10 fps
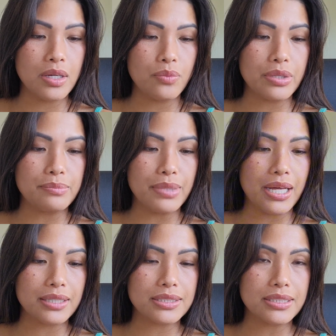with
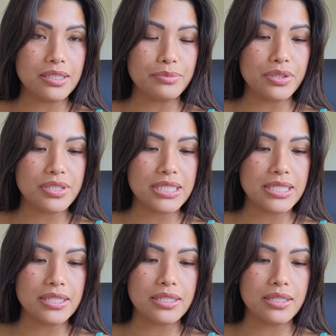black snail
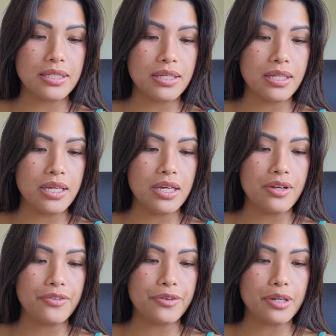mucin,
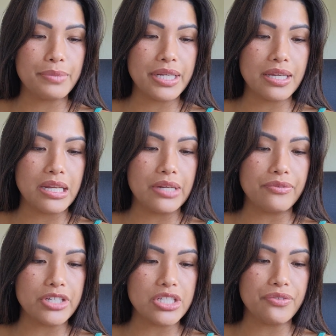firming and
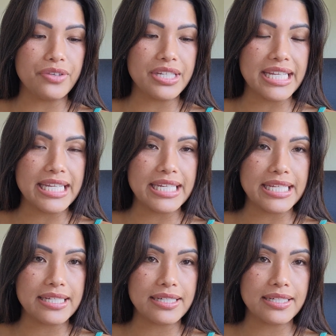
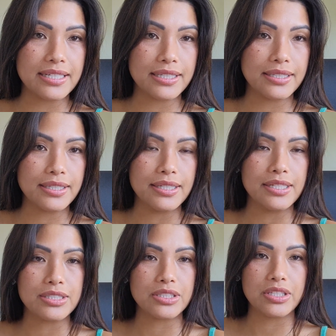rejuvenating.
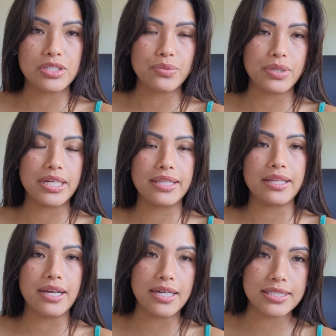So this one, it
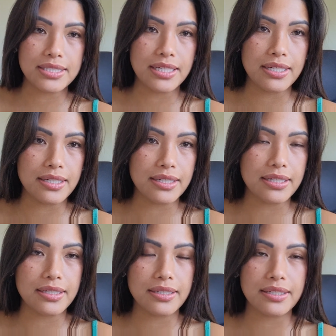has uh,
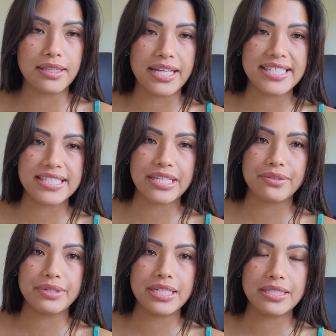
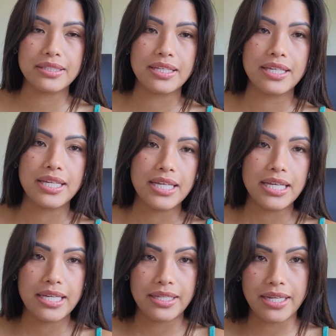glycerin,
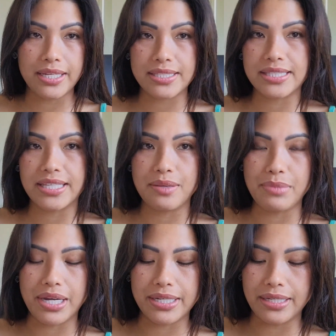
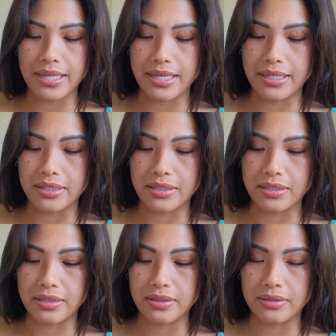niacinamide, and
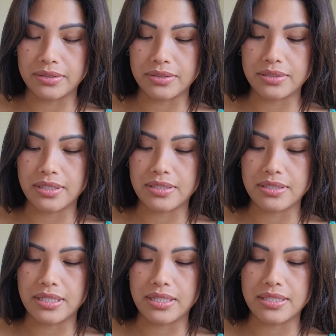also says
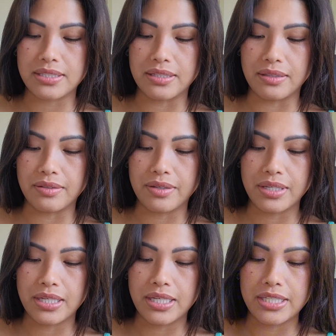that it's no
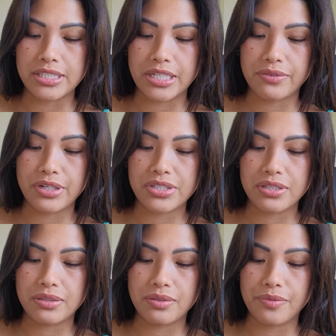
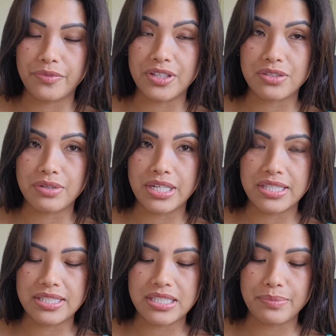secretion
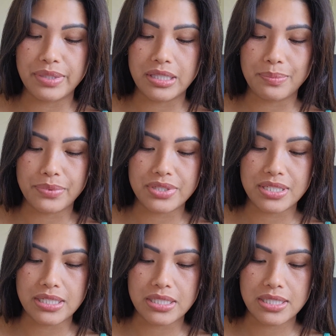filtrated
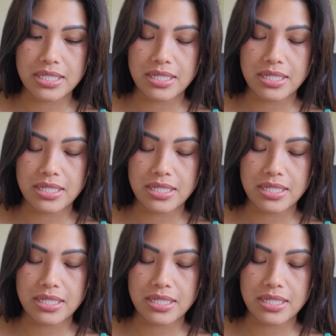70%.